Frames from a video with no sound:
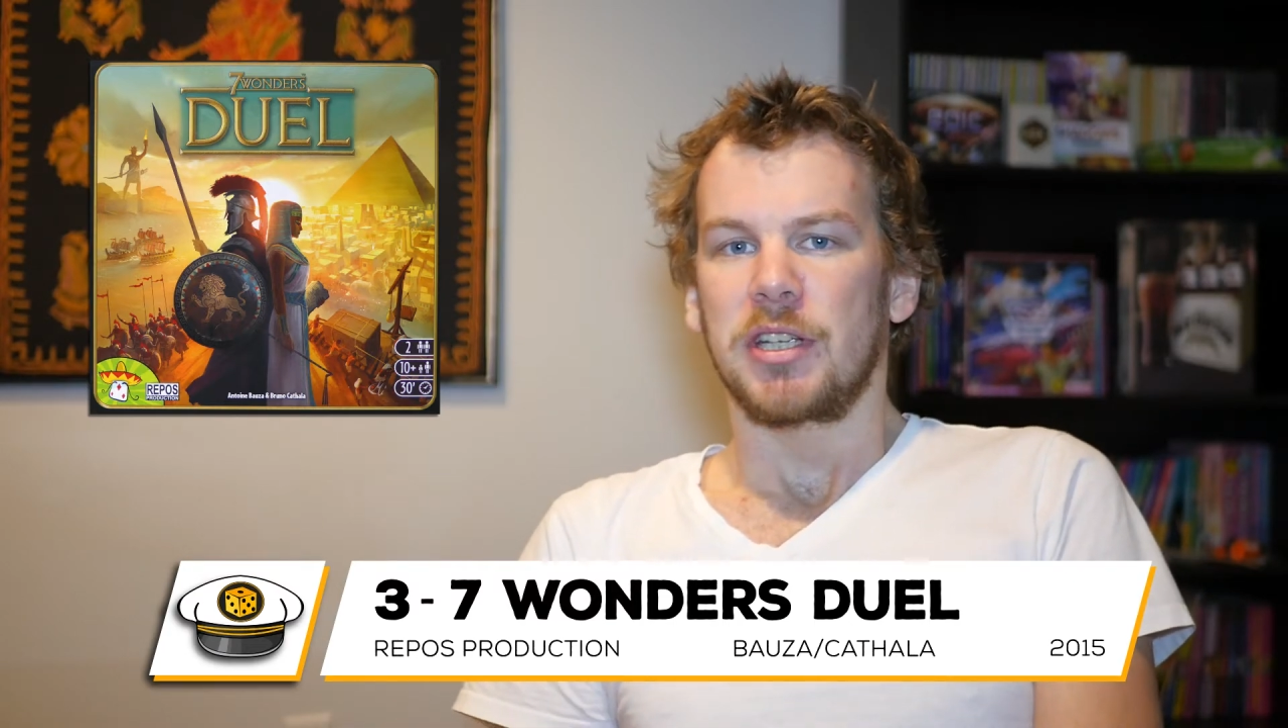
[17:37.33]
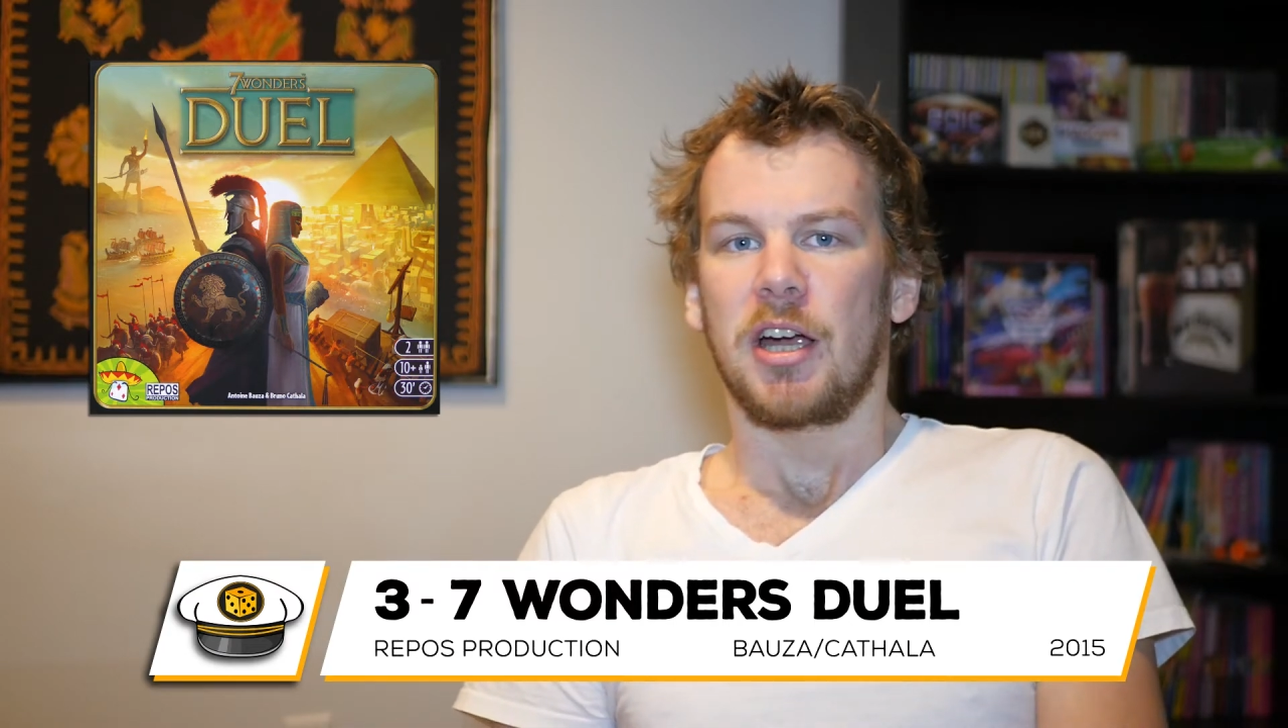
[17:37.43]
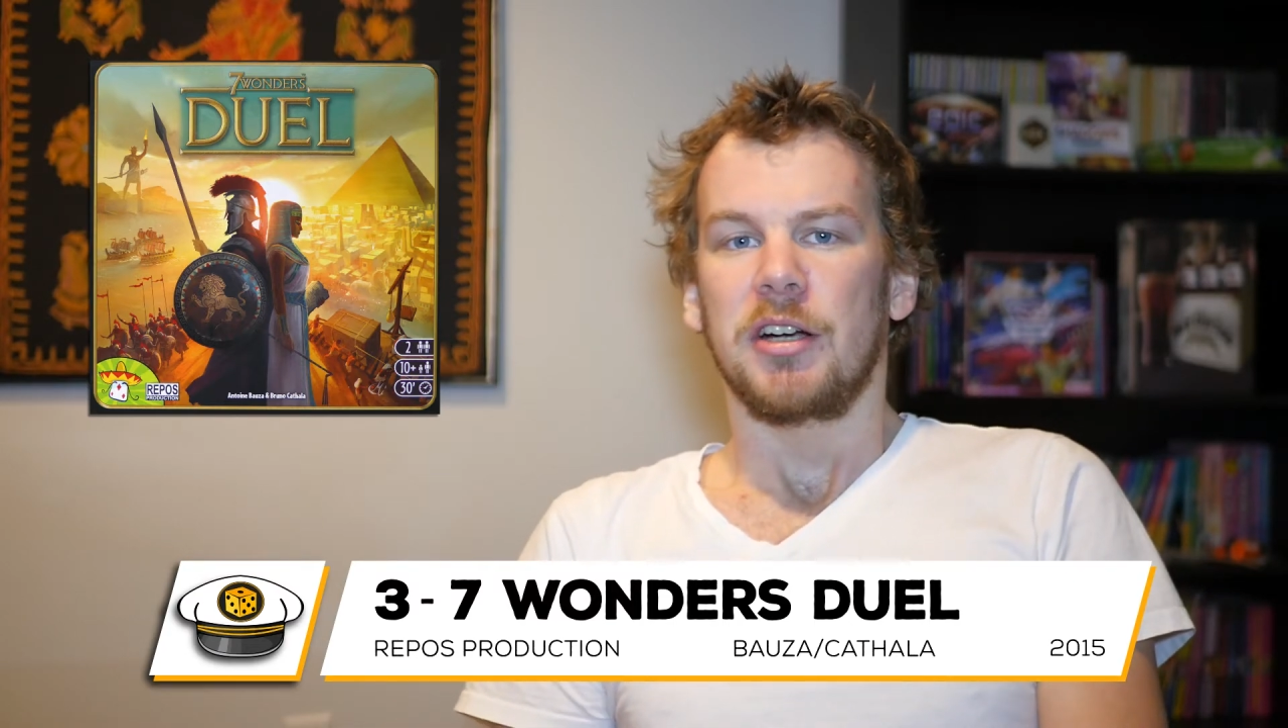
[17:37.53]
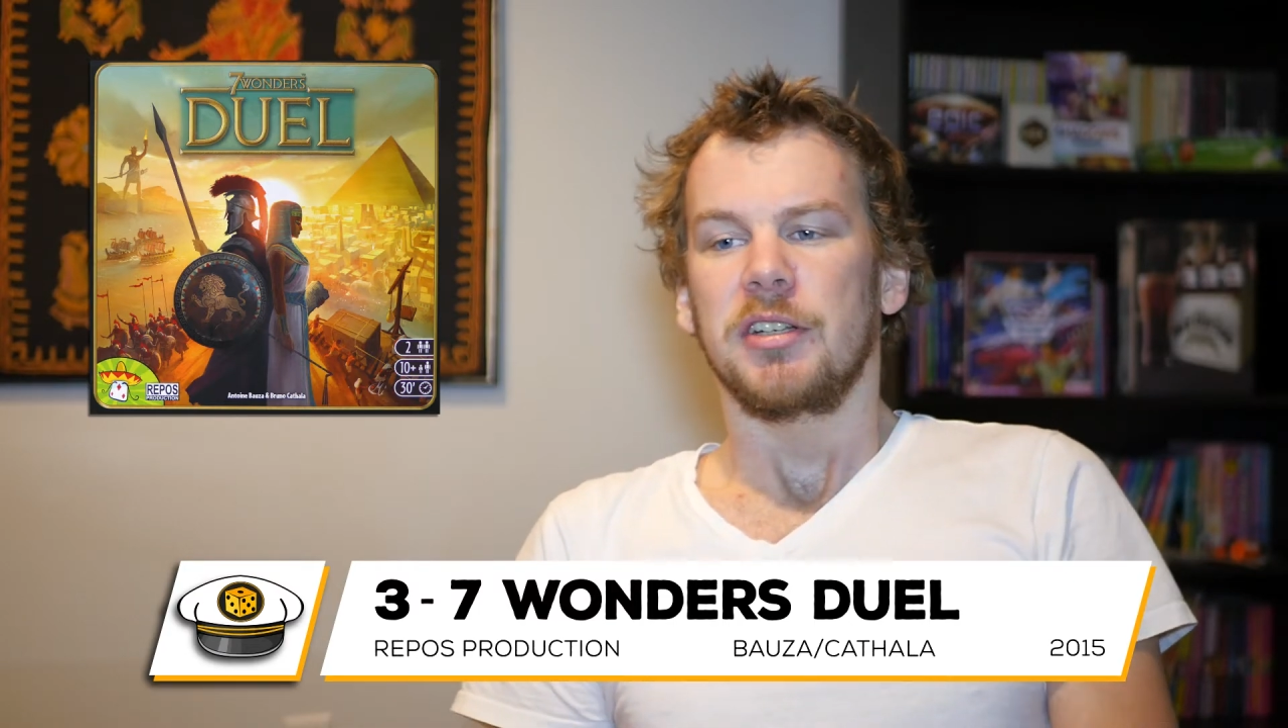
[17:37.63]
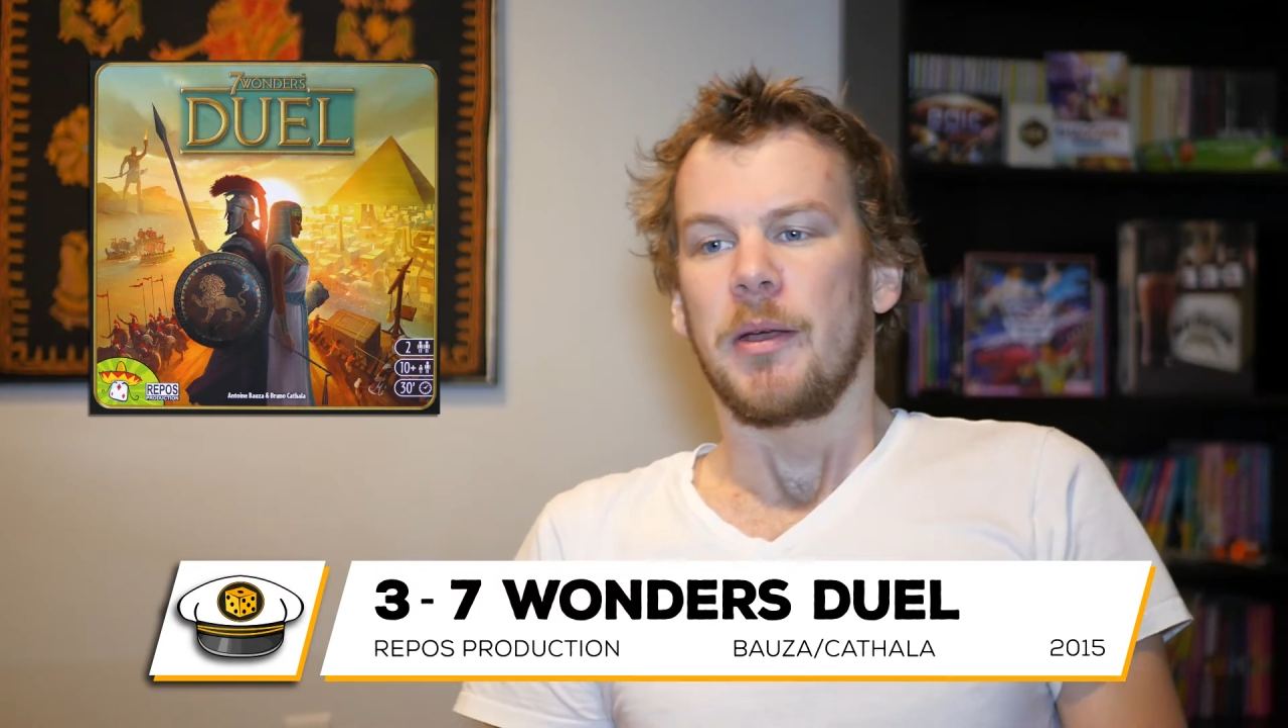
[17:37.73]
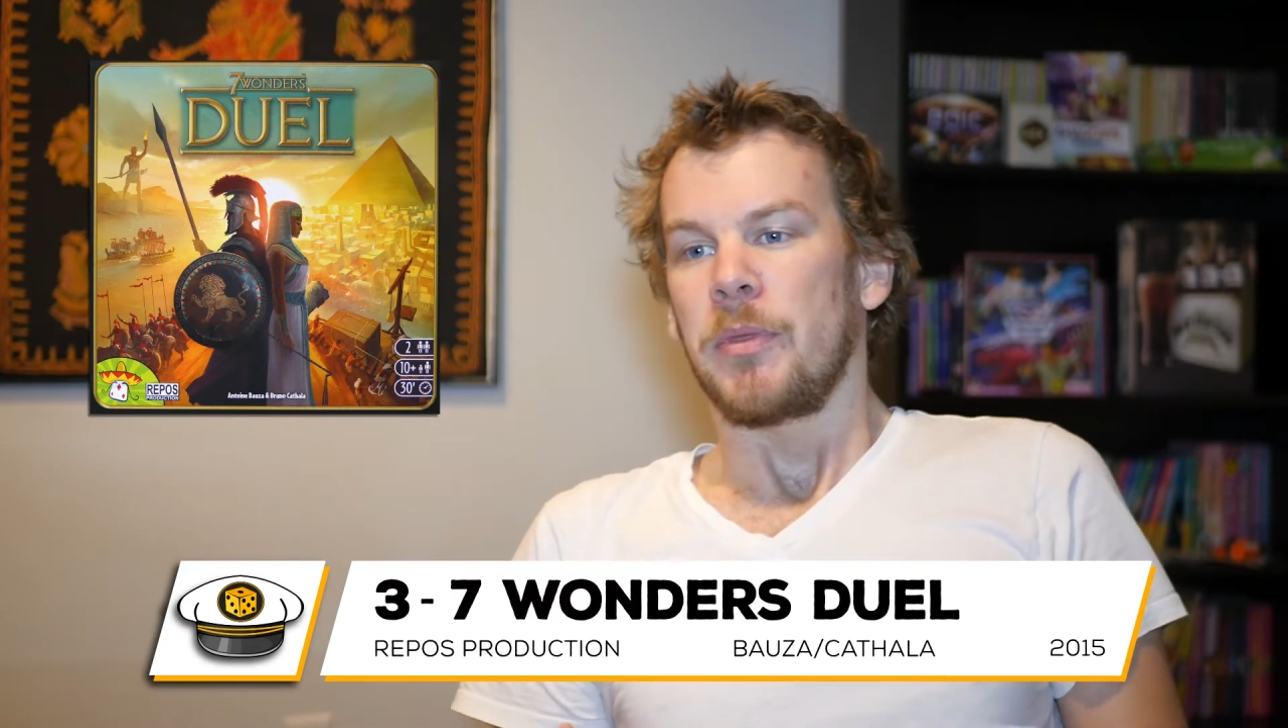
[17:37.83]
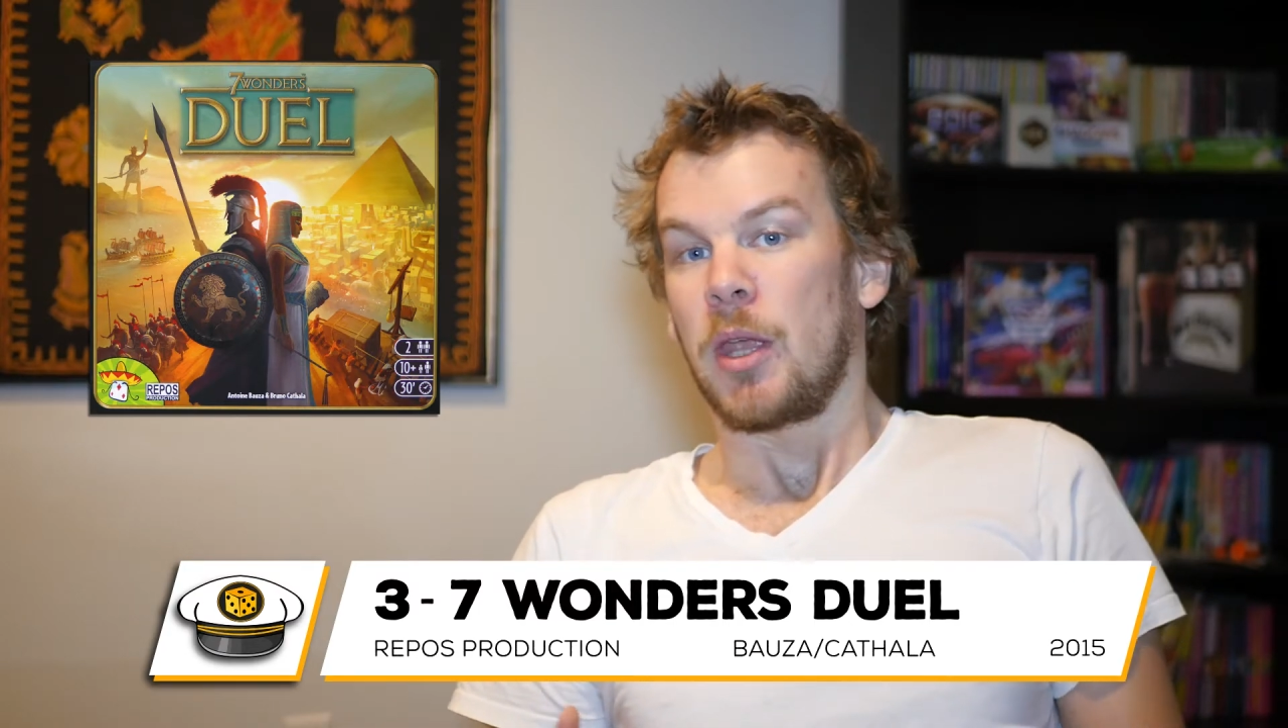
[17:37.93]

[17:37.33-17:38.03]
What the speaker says: card,